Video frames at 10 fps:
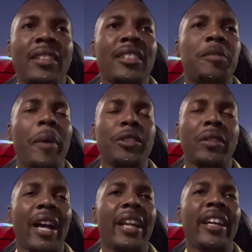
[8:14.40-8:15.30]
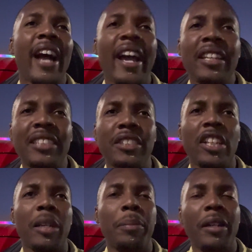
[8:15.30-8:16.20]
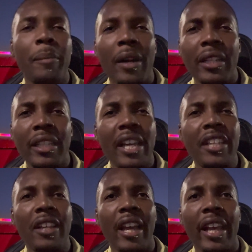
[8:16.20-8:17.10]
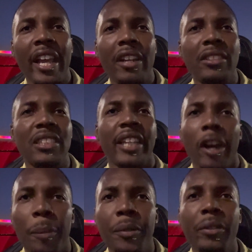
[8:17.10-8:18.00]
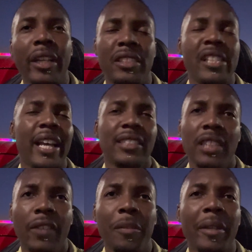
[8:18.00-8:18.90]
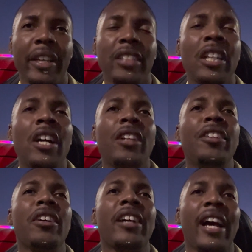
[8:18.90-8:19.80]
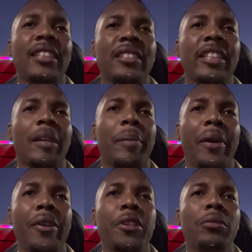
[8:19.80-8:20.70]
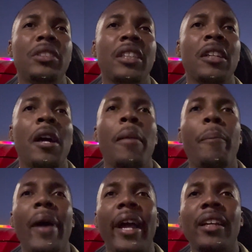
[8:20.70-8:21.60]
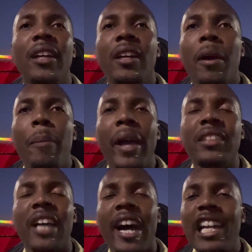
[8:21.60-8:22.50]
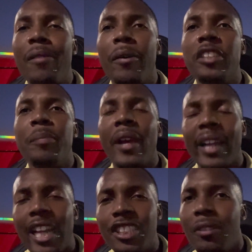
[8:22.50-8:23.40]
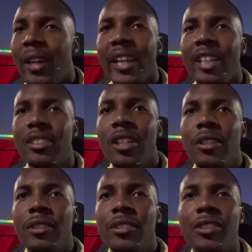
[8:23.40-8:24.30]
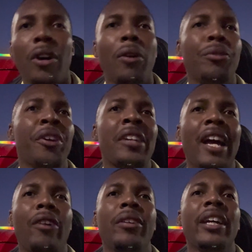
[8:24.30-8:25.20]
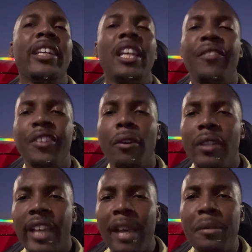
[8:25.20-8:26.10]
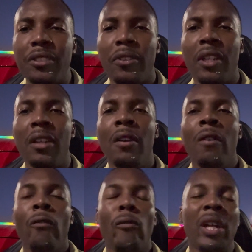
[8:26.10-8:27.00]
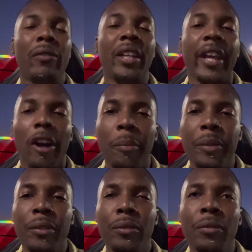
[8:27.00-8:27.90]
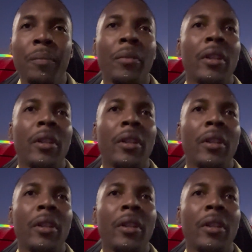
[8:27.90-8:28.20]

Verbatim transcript: special kind of guidance that's going to put money in your hand or just help you get to the next level because they're constantly comparing you to back back to how they was back at your age. So they're not going to give you no game that's going to really, really help you